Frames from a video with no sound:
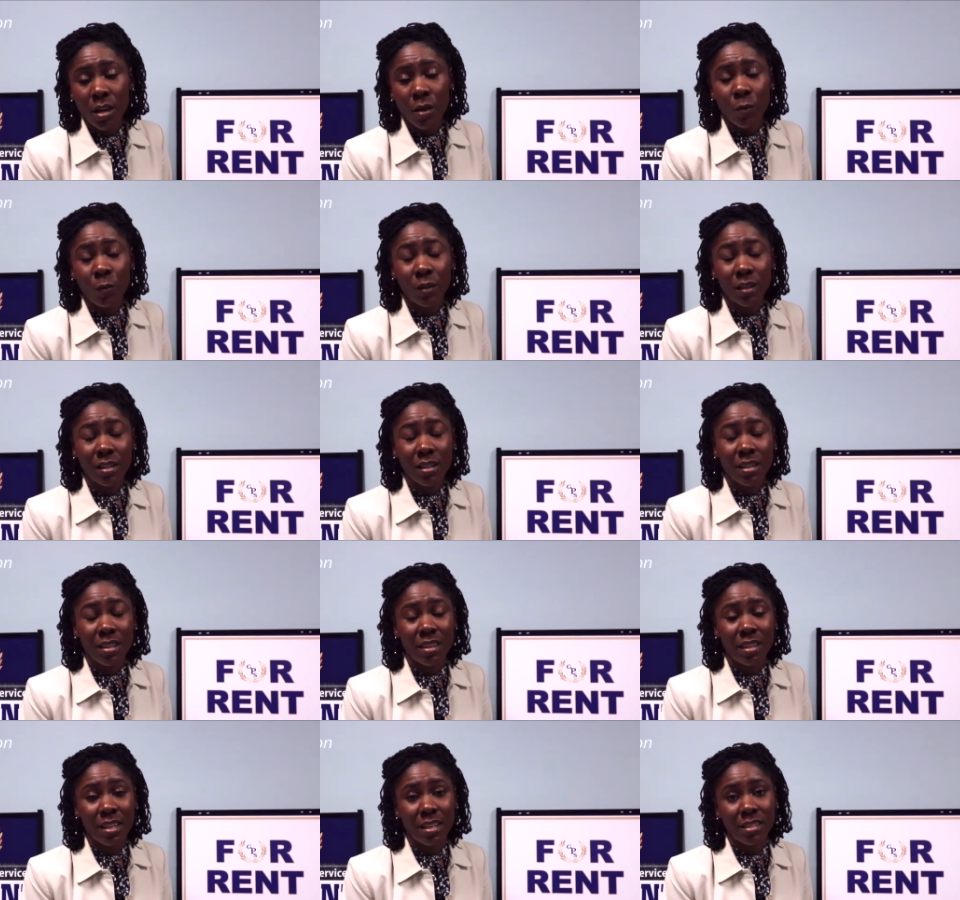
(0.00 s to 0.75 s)
One of
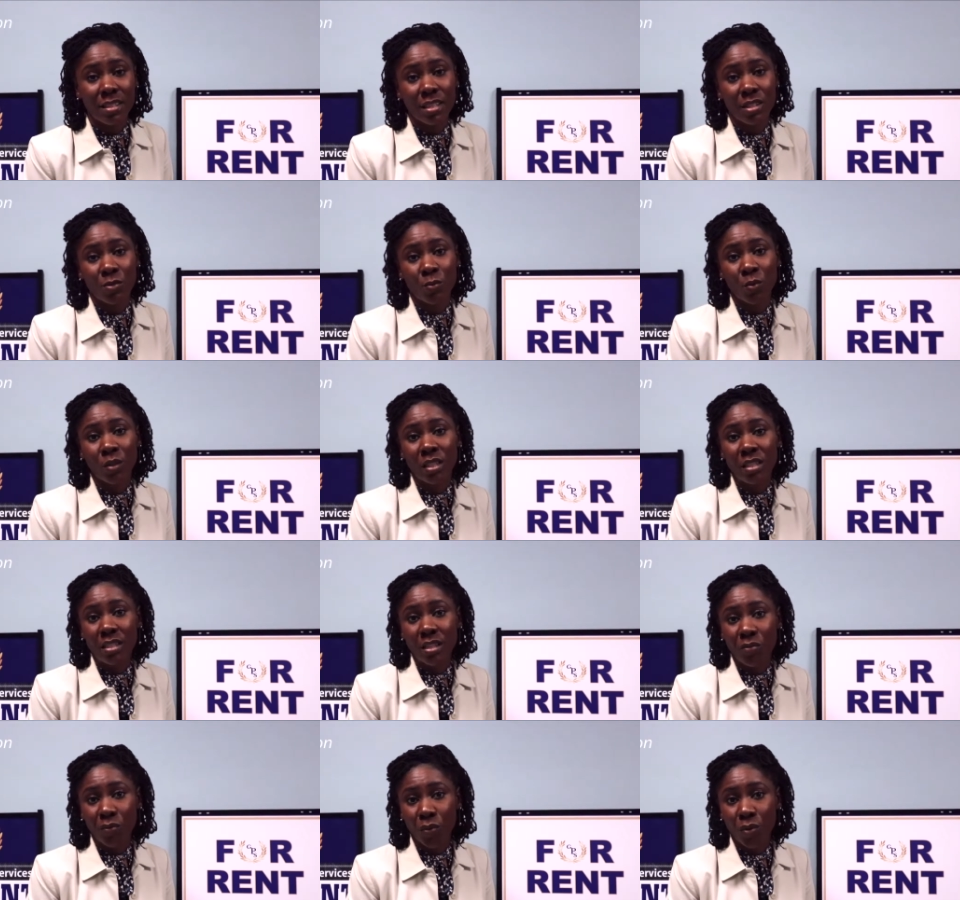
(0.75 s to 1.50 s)
the things that's
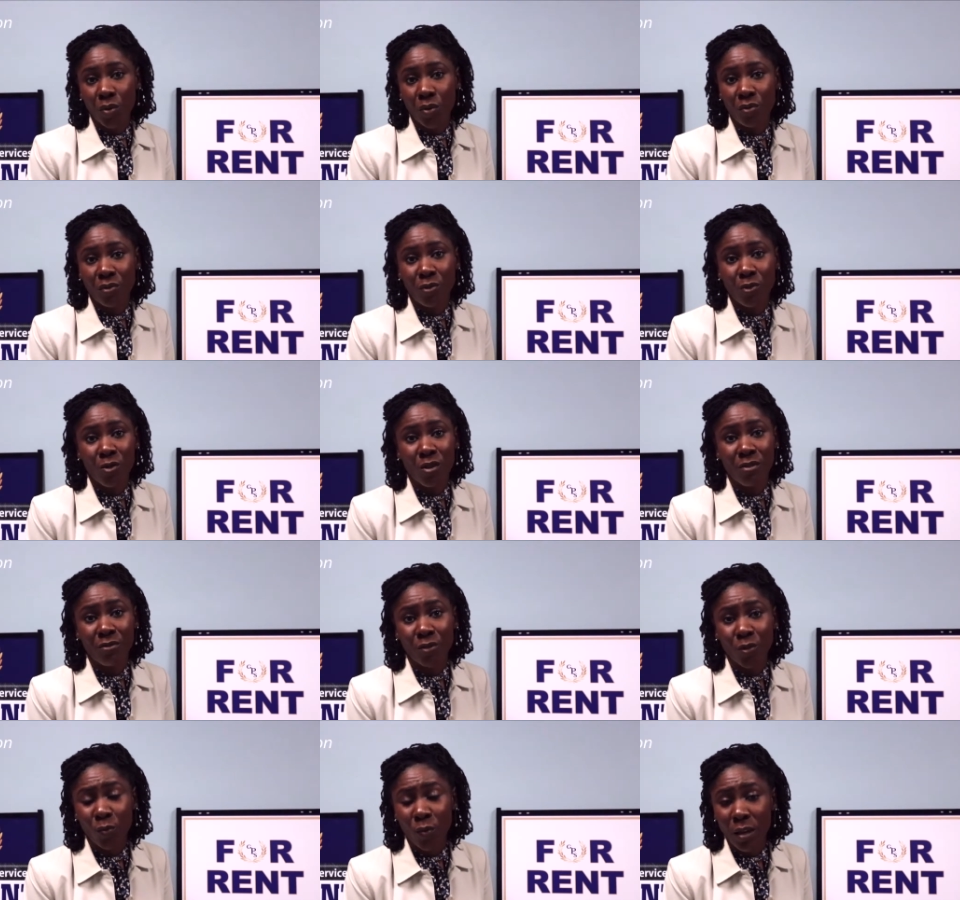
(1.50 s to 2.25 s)
really difficult
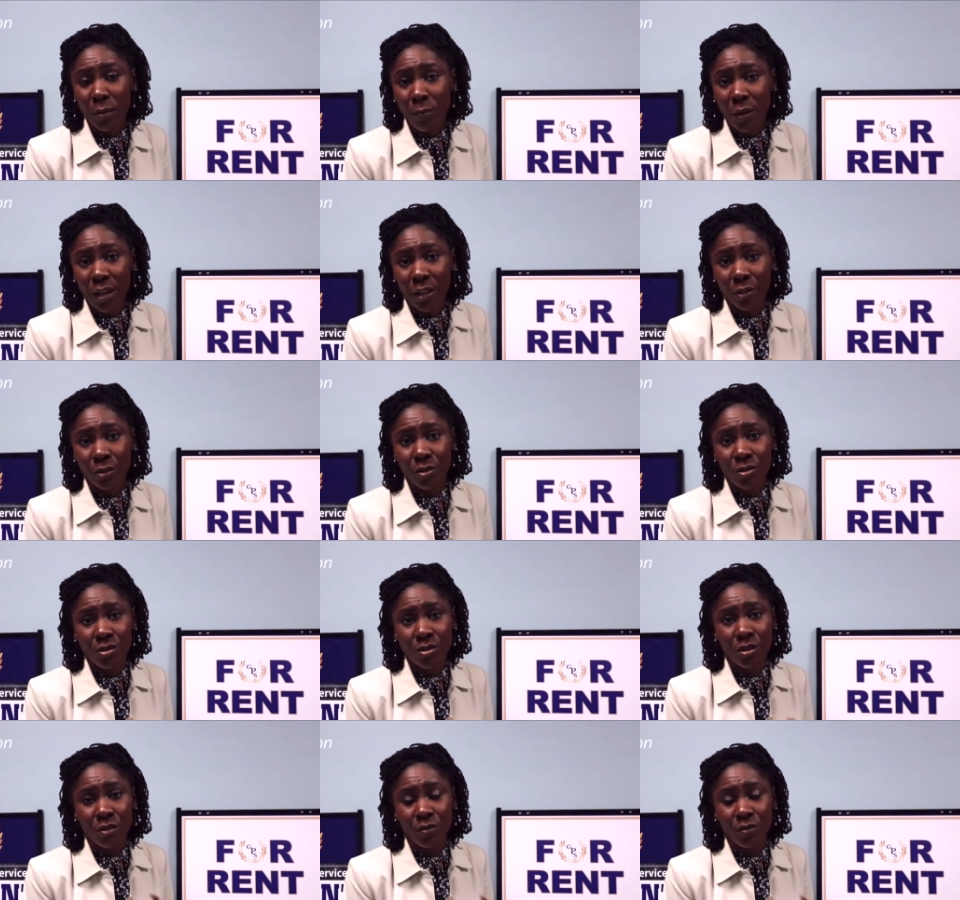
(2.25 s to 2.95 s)
for rent by owners,